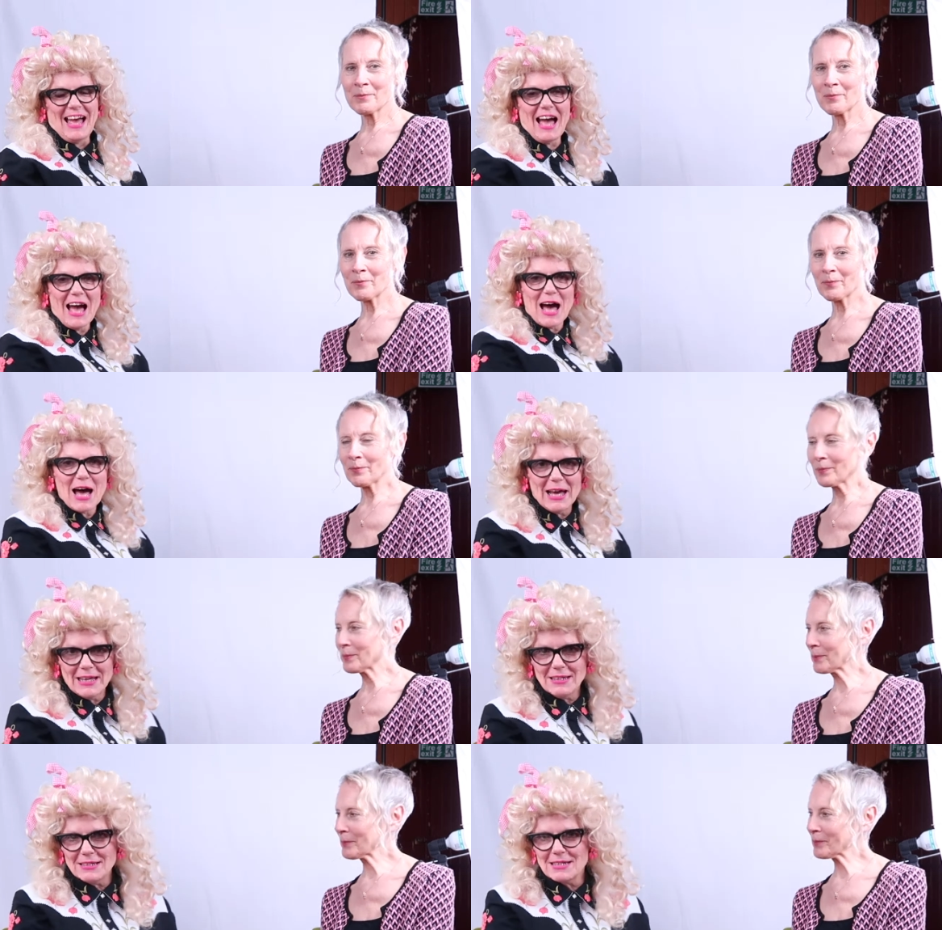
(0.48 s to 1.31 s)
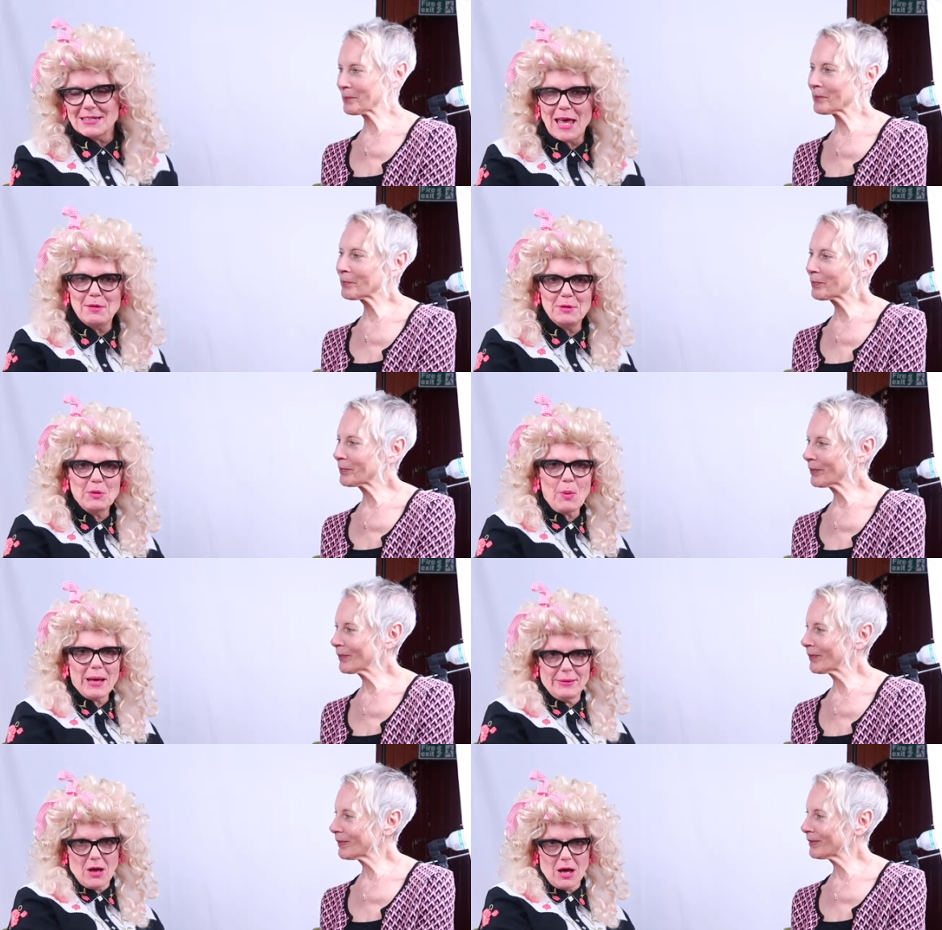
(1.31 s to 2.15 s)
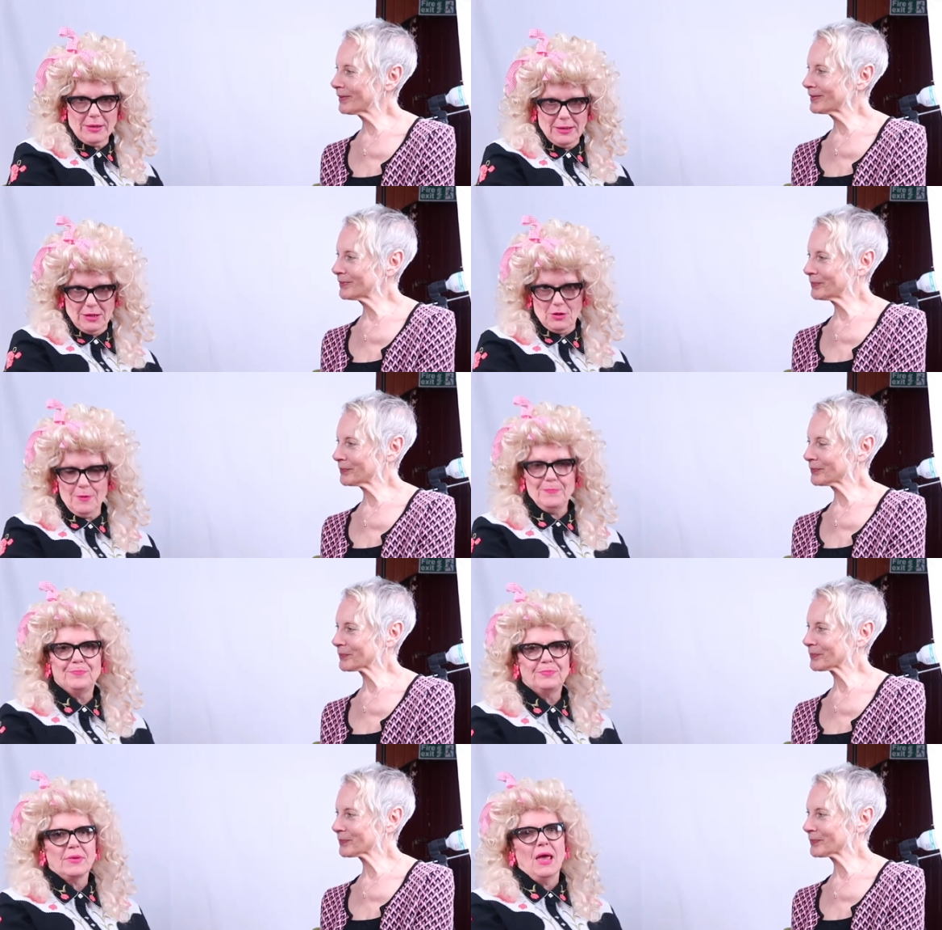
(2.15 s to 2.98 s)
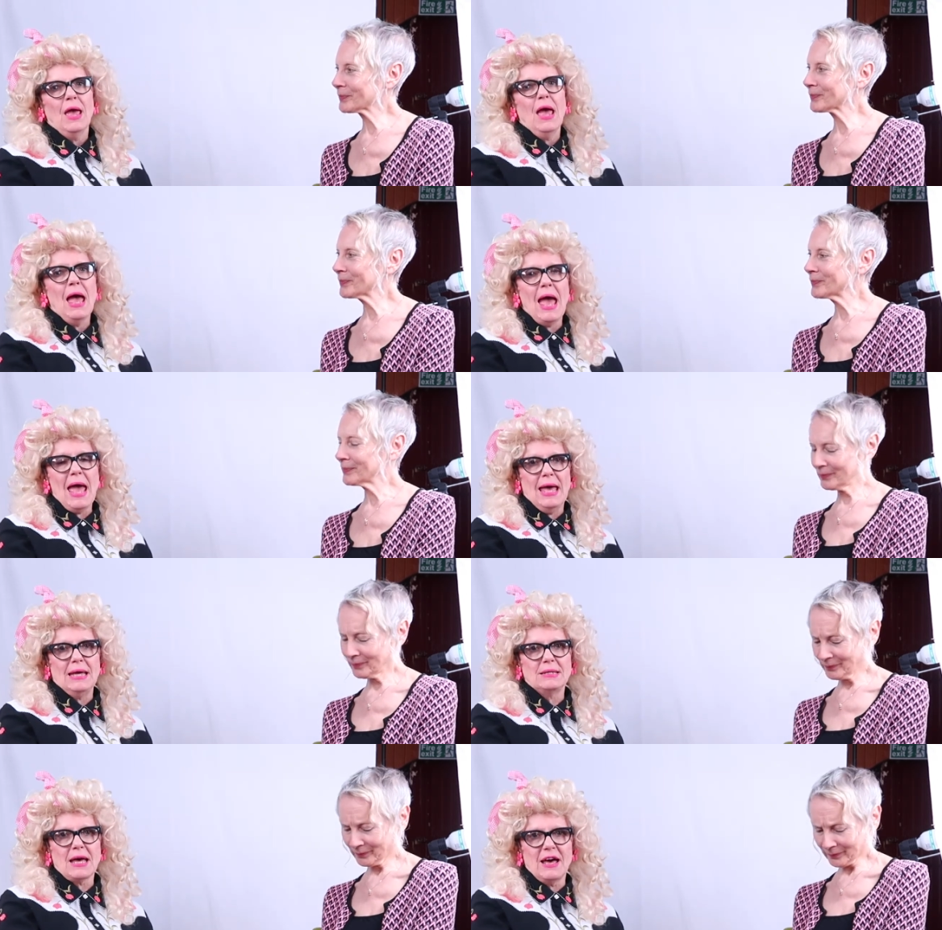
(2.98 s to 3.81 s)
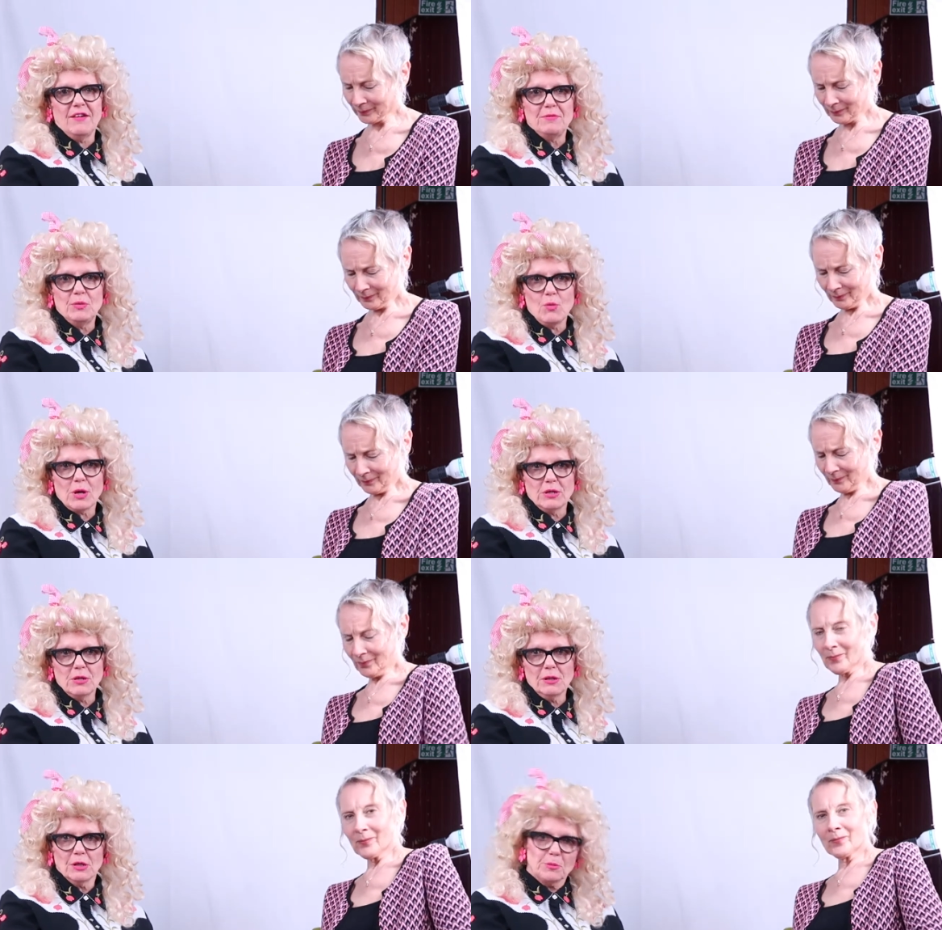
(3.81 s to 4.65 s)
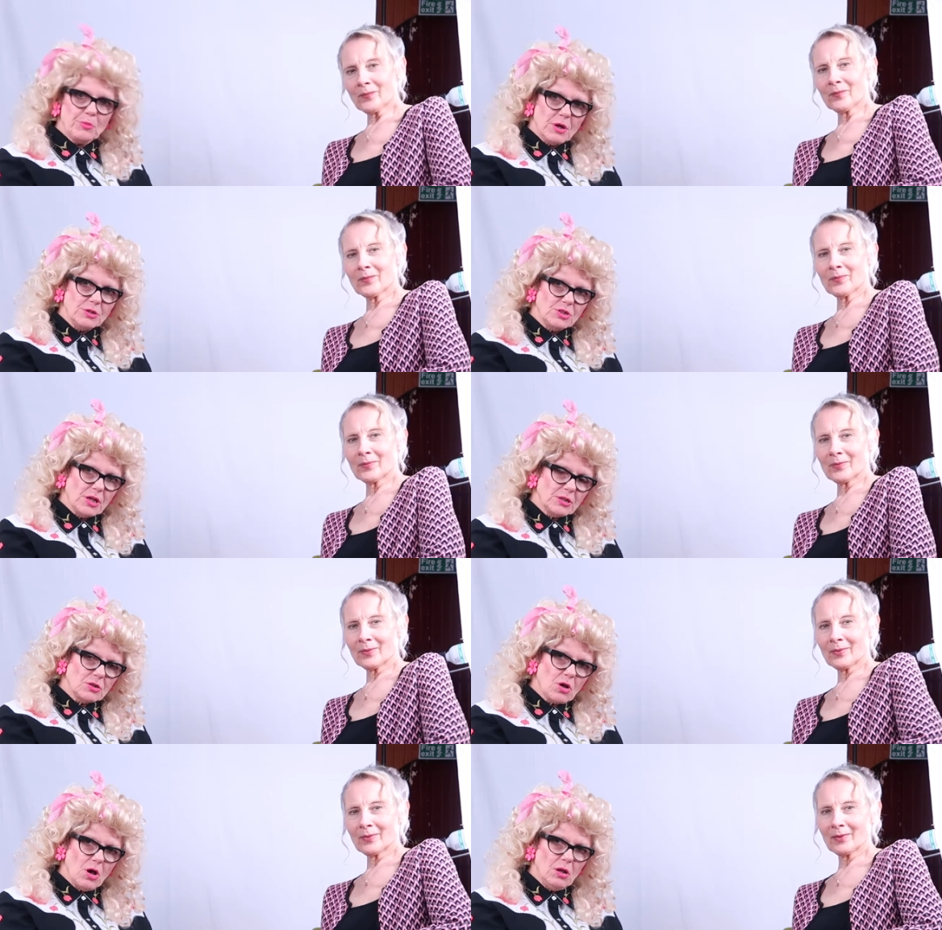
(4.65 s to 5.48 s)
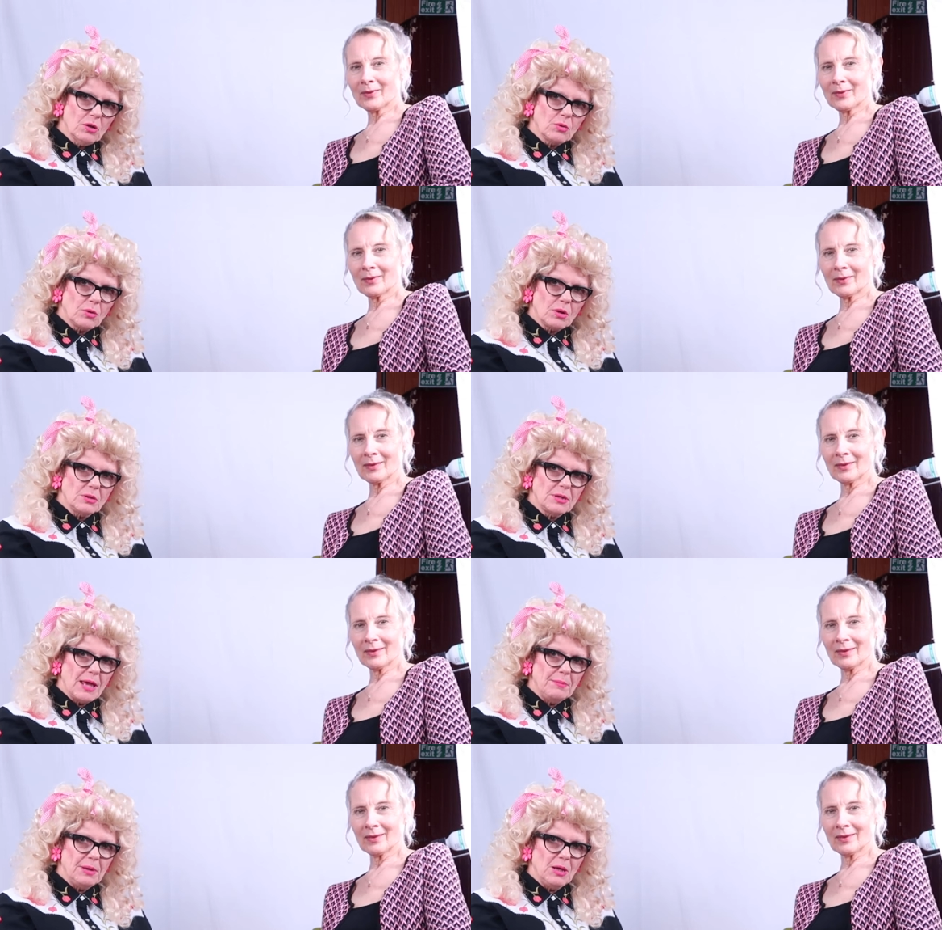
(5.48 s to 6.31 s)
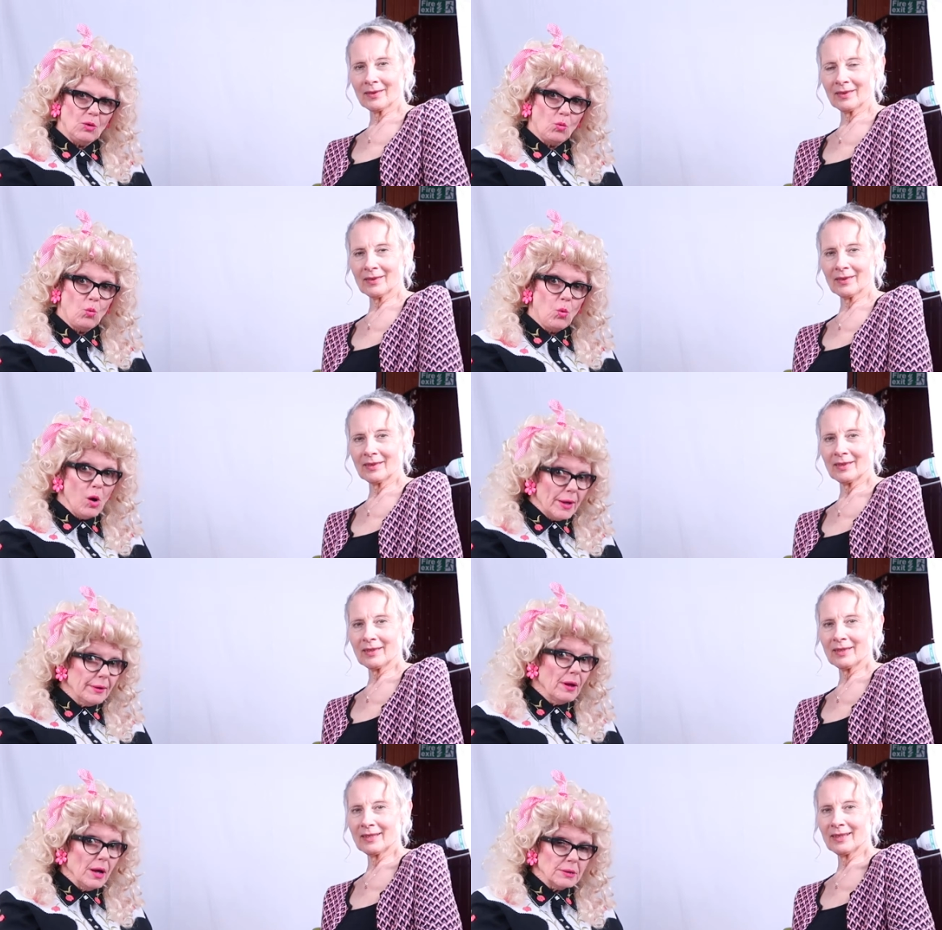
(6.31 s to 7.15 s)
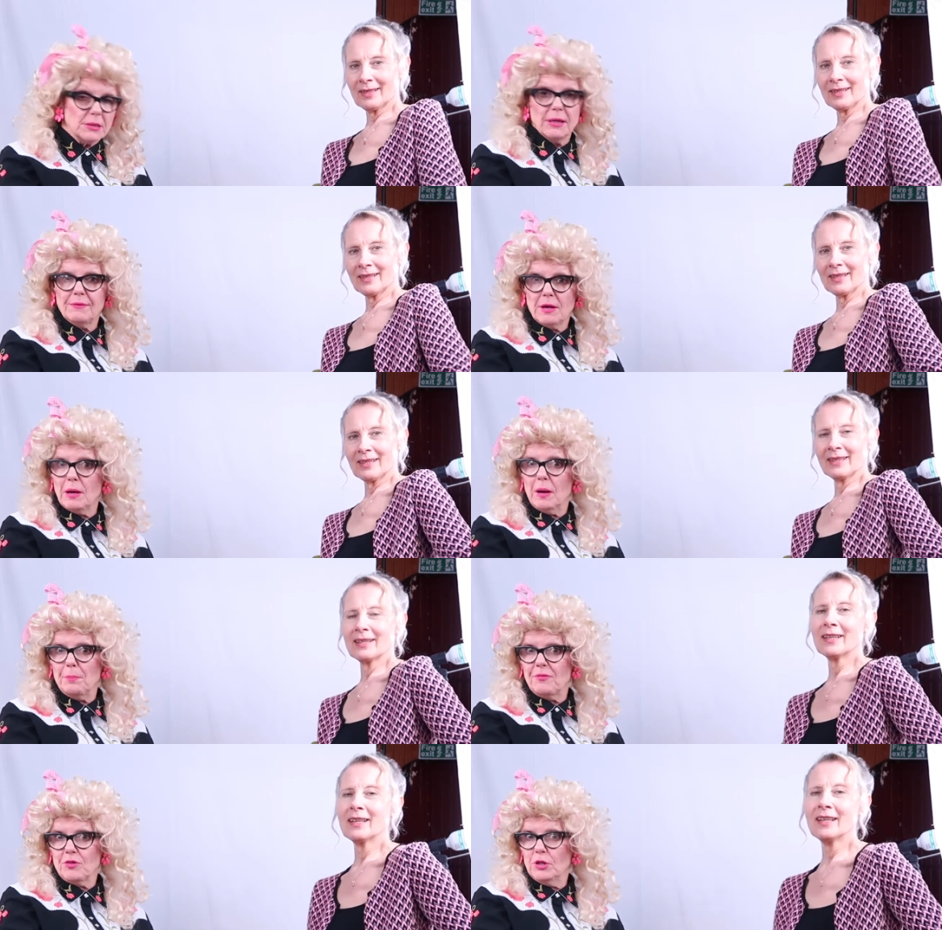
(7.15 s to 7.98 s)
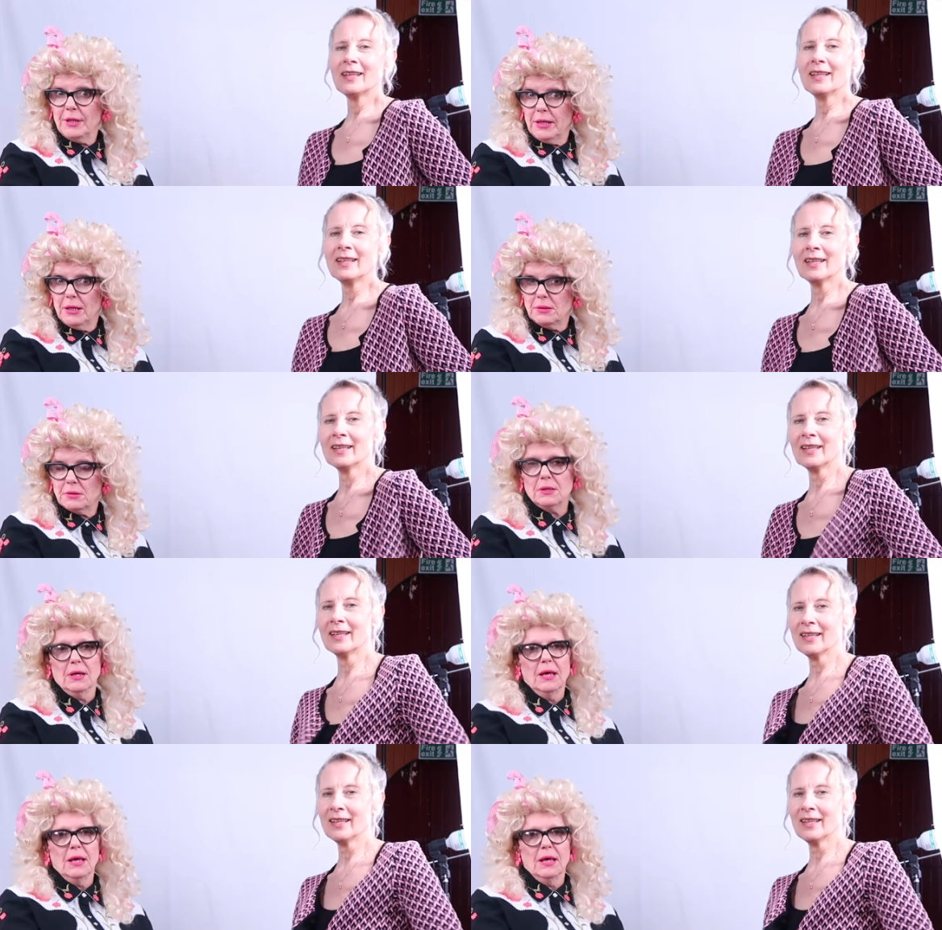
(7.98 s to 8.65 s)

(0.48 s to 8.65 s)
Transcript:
Speaker 1: Hi, it's Tammy not here, and I've been working on a little project called Tammy What Not to Give Up for Lent.